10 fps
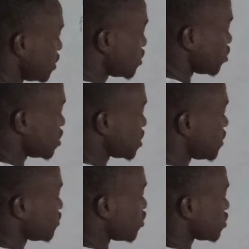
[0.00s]
So this
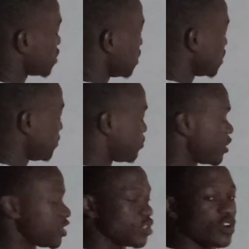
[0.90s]
gives us the
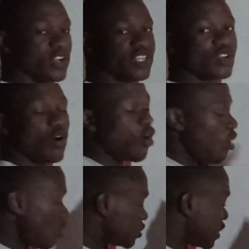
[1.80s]
pressure in
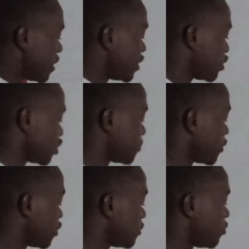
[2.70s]
all directions, the
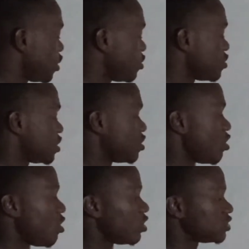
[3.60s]
pressure of the molecules in
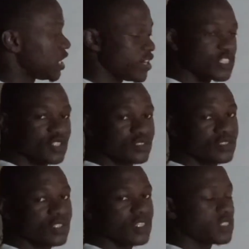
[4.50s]
all
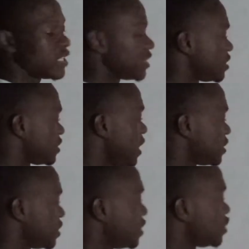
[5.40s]
directions. That is that.